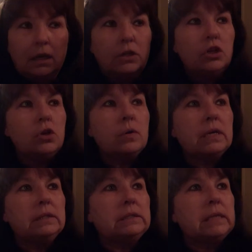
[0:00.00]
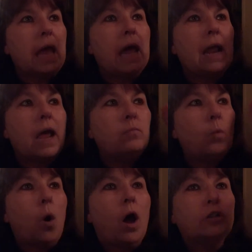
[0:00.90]
You can sit and
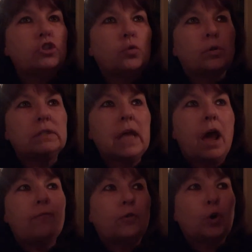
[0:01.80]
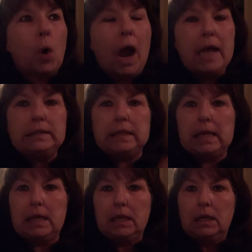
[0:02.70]
watch yourself crazy